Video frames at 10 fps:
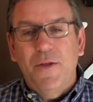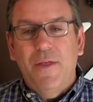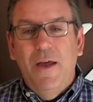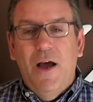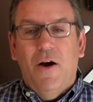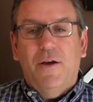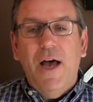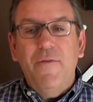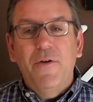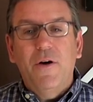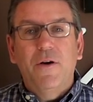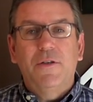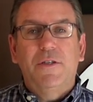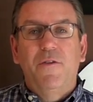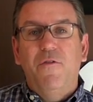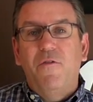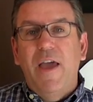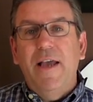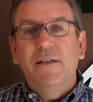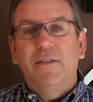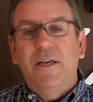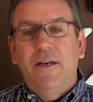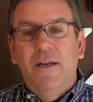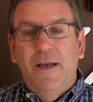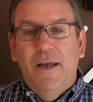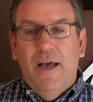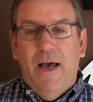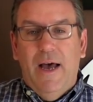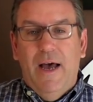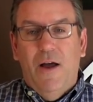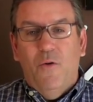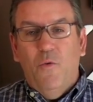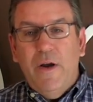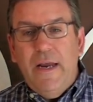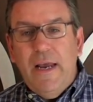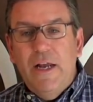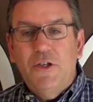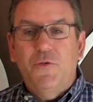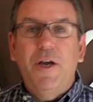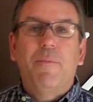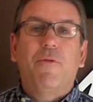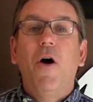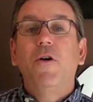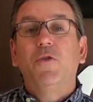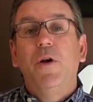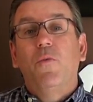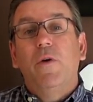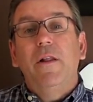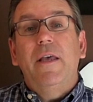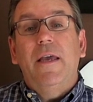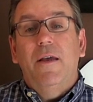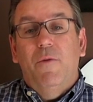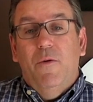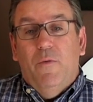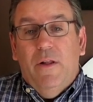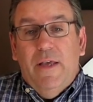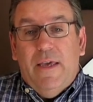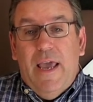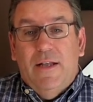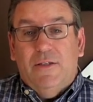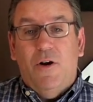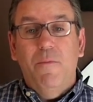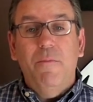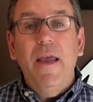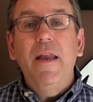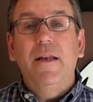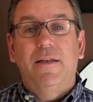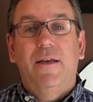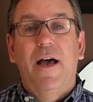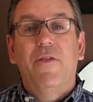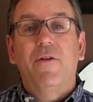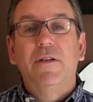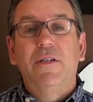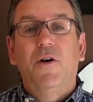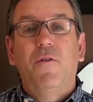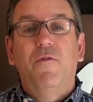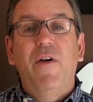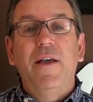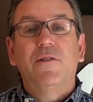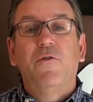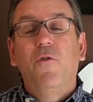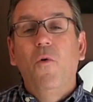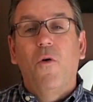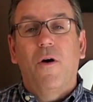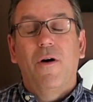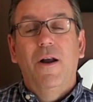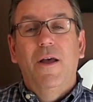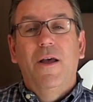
with our governor's phasing re-entry approach, we really can't start meeting together until phase 4,